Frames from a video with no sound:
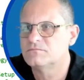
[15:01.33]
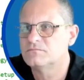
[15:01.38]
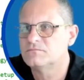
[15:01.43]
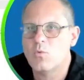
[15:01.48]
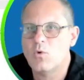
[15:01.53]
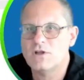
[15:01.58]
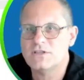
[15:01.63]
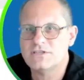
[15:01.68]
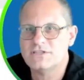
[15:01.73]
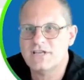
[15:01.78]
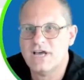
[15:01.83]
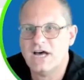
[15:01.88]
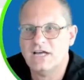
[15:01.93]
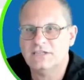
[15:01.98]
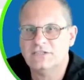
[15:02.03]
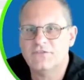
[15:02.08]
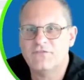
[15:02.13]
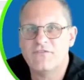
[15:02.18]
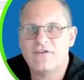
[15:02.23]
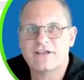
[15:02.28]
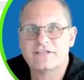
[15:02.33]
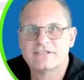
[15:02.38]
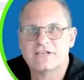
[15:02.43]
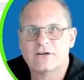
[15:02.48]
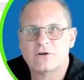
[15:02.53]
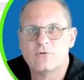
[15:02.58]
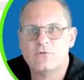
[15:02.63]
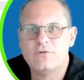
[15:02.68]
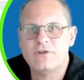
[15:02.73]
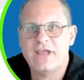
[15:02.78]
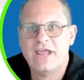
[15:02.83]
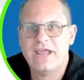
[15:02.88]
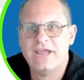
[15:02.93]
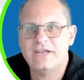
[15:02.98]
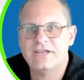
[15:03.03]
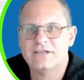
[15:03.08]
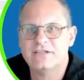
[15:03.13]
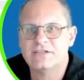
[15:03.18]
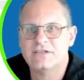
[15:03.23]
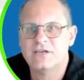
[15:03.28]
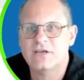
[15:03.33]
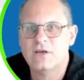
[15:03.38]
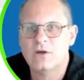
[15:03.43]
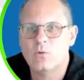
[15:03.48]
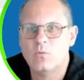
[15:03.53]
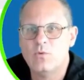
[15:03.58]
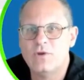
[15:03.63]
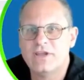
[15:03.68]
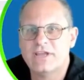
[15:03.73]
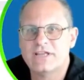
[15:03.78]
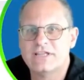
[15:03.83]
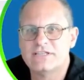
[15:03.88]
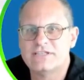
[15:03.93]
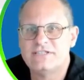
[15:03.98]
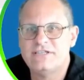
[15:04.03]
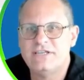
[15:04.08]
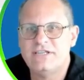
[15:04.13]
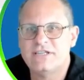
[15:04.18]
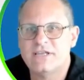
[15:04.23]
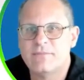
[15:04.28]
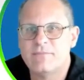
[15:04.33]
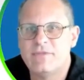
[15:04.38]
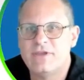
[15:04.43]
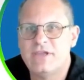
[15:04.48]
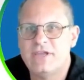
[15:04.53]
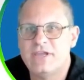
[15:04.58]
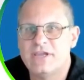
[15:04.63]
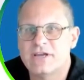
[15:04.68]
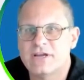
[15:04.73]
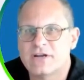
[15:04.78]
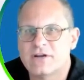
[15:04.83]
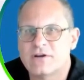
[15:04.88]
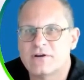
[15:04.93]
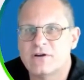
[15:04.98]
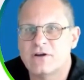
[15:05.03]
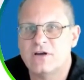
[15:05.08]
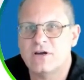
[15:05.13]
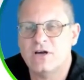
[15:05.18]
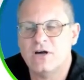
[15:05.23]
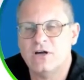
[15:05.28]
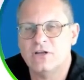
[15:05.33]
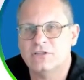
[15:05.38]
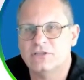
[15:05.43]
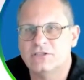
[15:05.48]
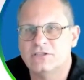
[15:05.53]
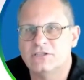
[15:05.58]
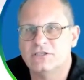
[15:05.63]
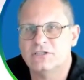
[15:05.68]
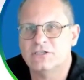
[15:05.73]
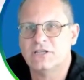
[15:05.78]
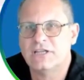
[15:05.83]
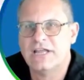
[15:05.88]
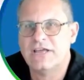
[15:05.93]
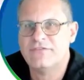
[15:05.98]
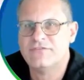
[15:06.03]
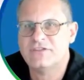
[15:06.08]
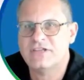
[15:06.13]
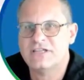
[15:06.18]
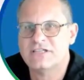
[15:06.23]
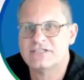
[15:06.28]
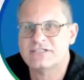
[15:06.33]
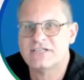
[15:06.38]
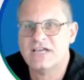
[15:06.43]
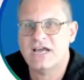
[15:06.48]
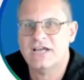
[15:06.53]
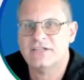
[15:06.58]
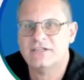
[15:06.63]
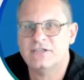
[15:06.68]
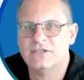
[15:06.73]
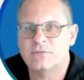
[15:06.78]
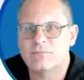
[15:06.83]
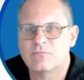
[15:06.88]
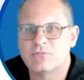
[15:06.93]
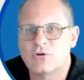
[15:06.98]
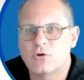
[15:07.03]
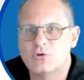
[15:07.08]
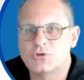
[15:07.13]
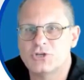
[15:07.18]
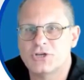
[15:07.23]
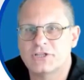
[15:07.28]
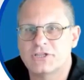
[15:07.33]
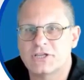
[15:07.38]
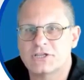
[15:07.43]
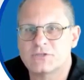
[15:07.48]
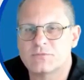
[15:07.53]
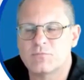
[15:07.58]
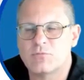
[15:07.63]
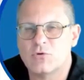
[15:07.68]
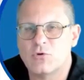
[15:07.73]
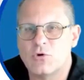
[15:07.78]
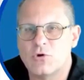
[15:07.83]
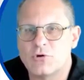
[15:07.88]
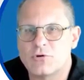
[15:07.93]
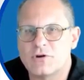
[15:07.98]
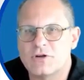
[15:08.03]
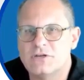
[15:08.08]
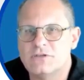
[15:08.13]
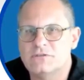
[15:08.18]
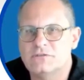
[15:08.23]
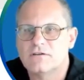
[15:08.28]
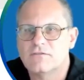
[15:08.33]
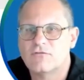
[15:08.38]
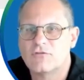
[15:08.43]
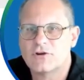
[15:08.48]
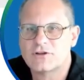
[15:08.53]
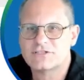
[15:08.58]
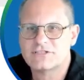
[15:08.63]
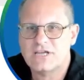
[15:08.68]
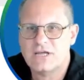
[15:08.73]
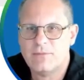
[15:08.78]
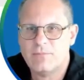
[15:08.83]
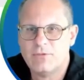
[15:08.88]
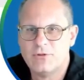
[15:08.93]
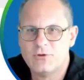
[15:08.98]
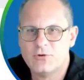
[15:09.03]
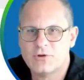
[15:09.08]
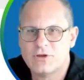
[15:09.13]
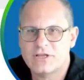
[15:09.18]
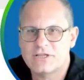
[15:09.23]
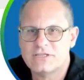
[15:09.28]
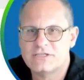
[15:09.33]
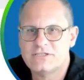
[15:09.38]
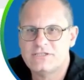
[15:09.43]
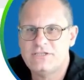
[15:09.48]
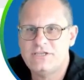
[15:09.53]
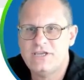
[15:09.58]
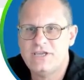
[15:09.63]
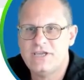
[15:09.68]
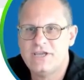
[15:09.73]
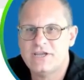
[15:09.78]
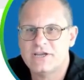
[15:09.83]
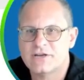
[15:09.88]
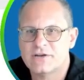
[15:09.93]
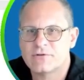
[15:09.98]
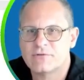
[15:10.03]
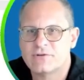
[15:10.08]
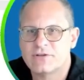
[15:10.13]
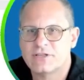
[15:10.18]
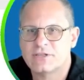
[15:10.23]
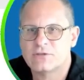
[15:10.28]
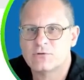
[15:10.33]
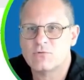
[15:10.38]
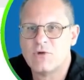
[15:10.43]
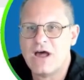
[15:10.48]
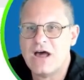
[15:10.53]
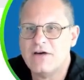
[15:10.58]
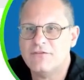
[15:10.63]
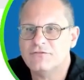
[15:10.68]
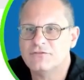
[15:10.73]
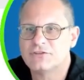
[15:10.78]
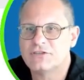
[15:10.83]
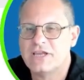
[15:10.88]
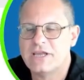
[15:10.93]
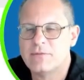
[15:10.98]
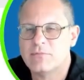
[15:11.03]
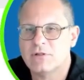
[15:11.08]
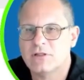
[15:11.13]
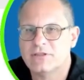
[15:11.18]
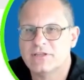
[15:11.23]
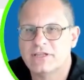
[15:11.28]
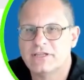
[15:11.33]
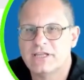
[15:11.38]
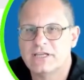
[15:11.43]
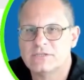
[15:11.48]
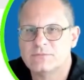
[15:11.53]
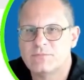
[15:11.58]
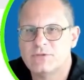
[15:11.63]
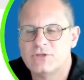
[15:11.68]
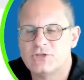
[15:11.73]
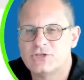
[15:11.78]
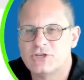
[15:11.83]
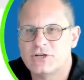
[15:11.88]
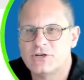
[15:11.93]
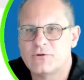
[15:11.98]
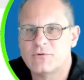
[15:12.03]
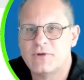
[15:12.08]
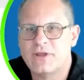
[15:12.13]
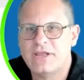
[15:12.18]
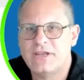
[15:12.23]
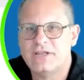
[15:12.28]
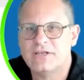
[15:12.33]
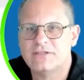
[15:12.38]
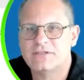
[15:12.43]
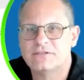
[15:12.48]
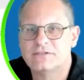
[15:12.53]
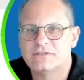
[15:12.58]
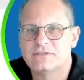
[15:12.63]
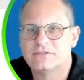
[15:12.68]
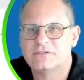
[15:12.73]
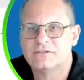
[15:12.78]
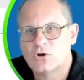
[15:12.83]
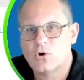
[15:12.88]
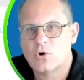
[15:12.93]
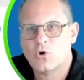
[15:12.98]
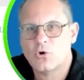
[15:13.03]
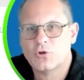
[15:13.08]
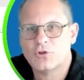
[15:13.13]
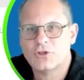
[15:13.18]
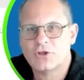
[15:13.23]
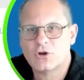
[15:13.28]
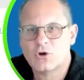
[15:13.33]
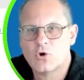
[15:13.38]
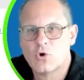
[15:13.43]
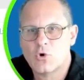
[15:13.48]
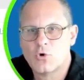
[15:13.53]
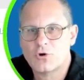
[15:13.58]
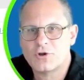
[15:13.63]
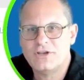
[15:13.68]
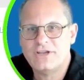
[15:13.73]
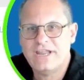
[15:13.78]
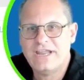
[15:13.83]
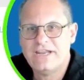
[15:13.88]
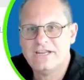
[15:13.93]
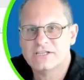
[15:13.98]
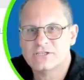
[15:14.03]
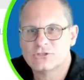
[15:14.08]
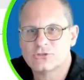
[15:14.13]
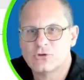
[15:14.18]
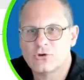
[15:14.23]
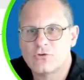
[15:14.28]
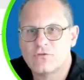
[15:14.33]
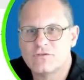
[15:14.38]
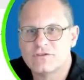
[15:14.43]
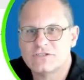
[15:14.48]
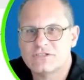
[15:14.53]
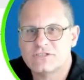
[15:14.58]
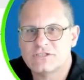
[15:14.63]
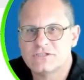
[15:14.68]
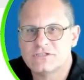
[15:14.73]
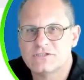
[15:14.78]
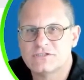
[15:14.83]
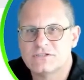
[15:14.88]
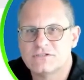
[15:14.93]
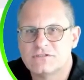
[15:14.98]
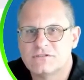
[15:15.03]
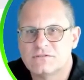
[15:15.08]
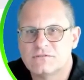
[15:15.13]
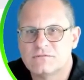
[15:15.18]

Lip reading: Once the artifacts are created, we can see them here on the left-hand side in the Project Explorer. For example, you can see here the draft table that has been generated, or the core data services